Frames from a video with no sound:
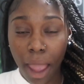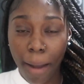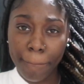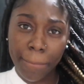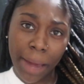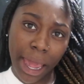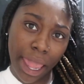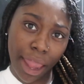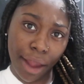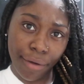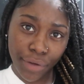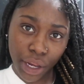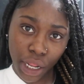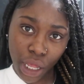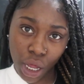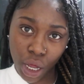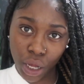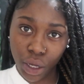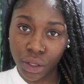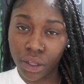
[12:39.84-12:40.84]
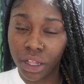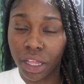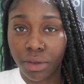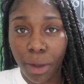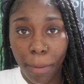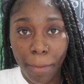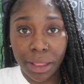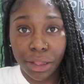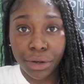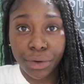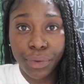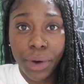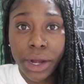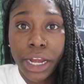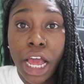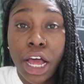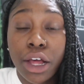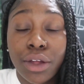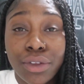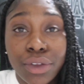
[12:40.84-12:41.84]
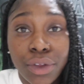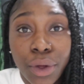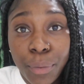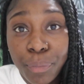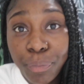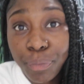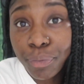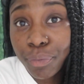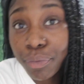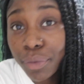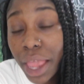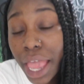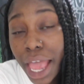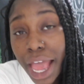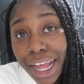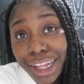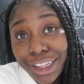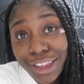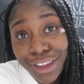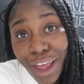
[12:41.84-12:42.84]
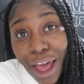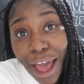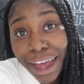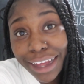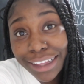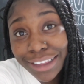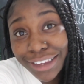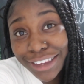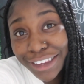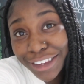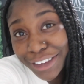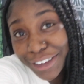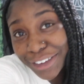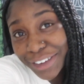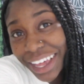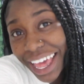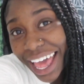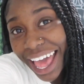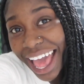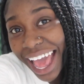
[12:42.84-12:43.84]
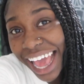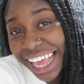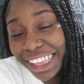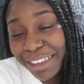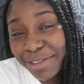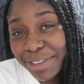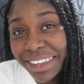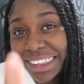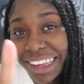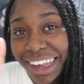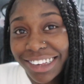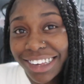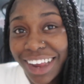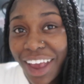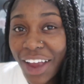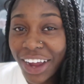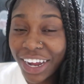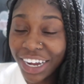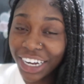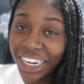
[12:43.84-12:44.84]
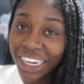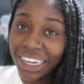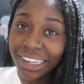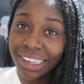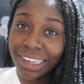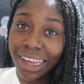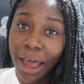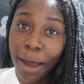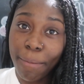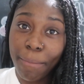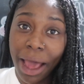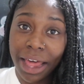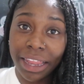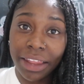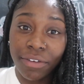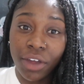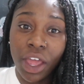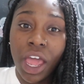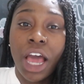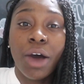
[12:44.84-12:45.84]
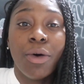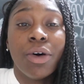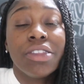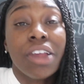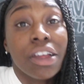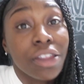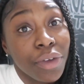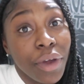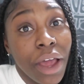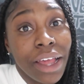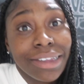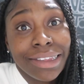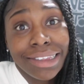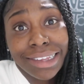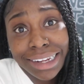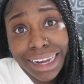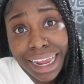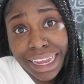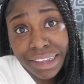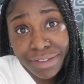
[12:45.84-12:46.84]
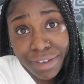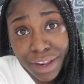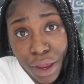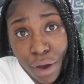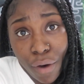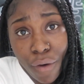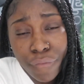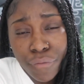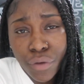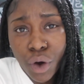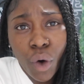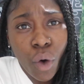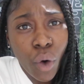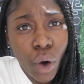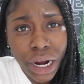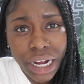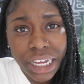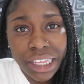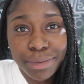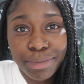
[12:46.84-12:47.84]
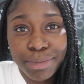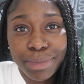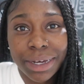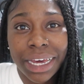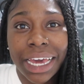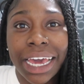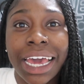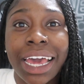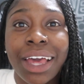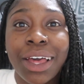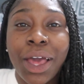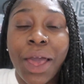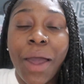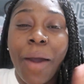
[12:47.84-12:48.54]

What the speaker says: my hair video. So that's what I'm about to do right now. So, talk to you guys. Peace out, Shockers. I love you. Well, talk to you guys into the next video, of course, but